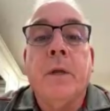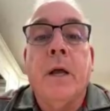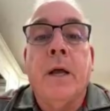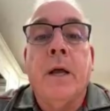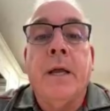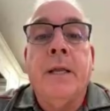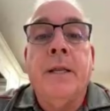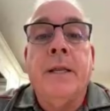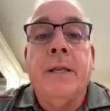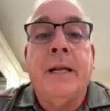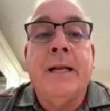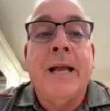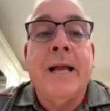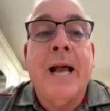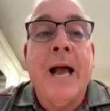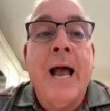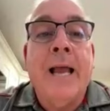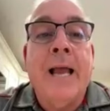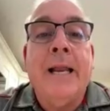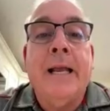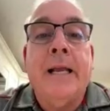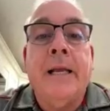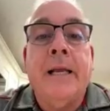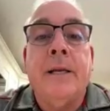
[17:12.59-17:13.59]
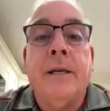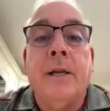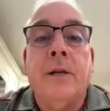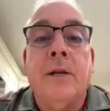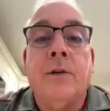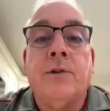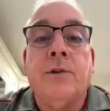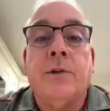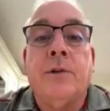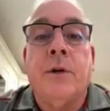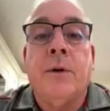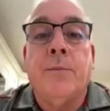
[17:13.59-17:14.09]
in the kind of
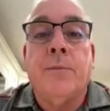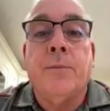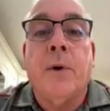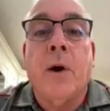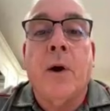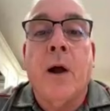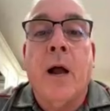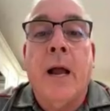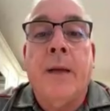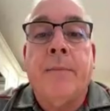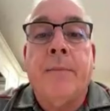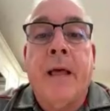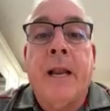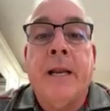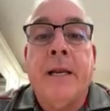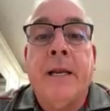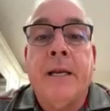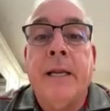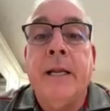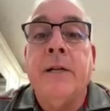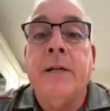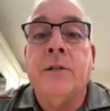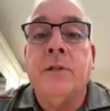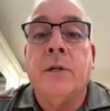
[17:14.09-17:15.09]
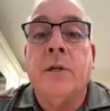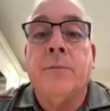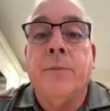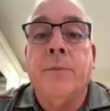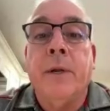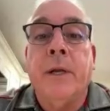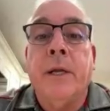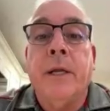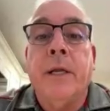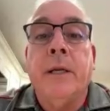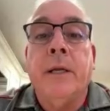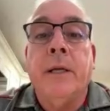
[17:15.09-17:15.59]
condition and prime that it needs to
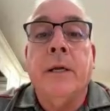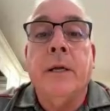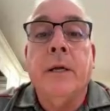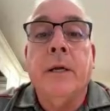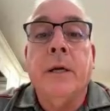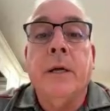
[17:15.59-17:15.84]
be